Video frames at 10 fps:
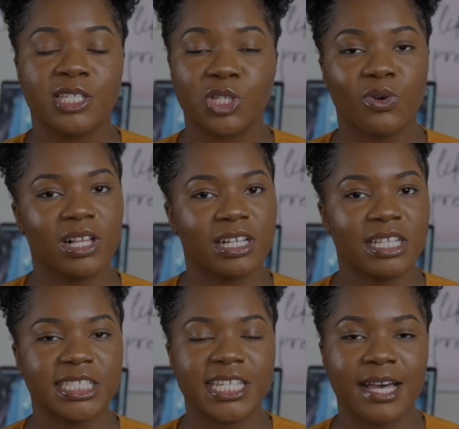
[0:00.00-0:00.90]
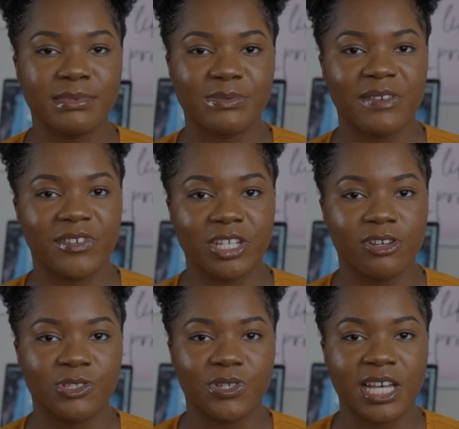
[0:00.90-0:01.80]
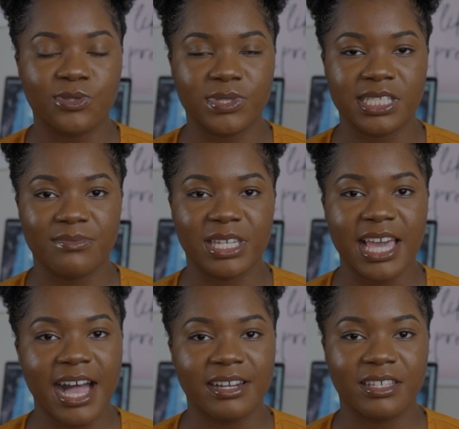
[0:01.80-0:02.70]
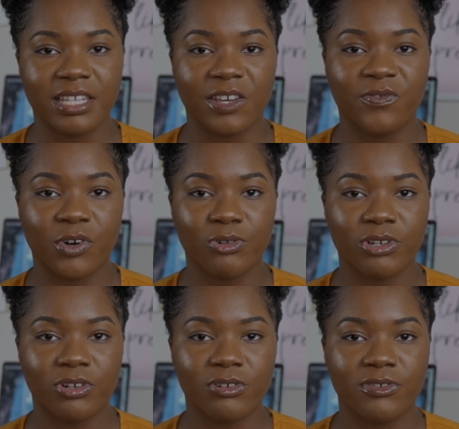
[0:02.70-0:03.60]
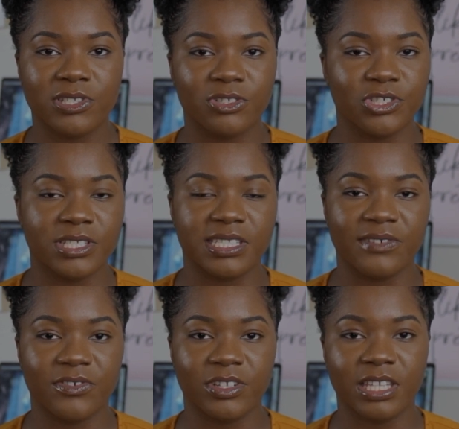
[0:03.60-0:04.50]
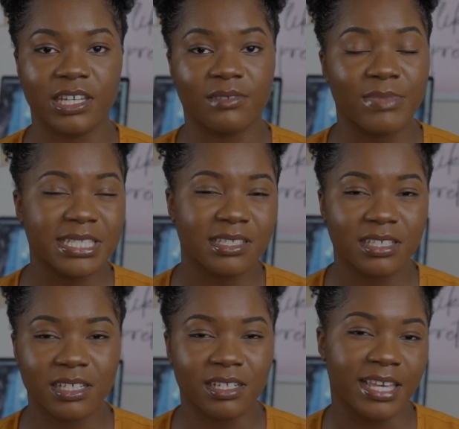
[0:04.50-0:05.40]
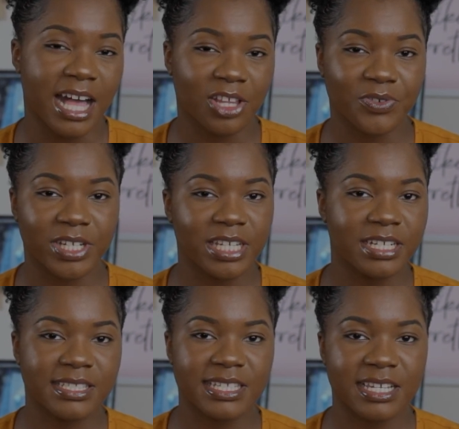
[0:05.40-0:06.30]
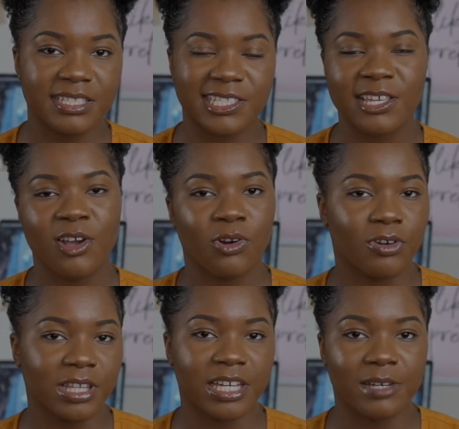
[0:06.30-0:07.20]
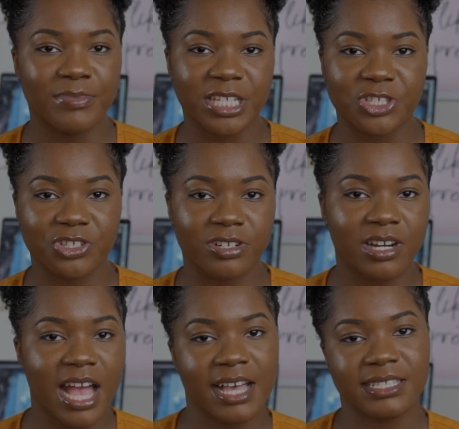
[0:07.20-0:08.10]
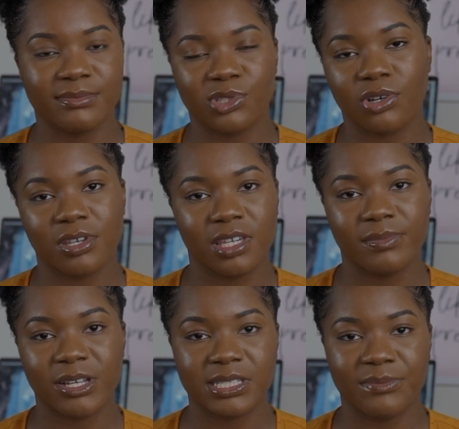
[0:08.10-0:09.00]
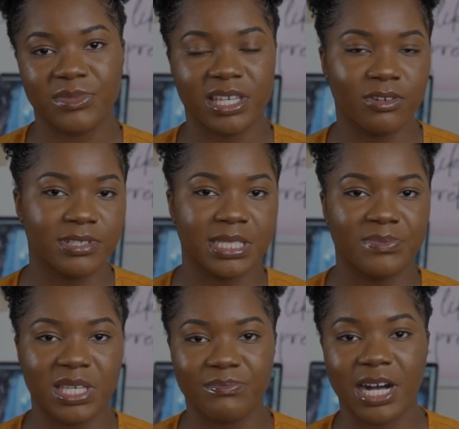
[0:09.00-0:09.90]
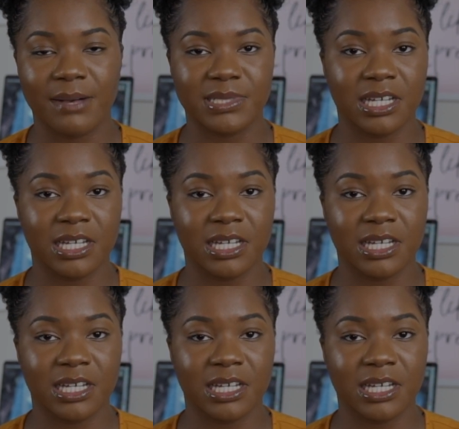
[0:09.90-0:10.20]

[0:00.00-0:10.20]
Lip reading: So a lot of the times in my videos, you guys will see me add in like photos or just different, like basically a gallery in a sense, or like a picture as I'm talking about something or something pops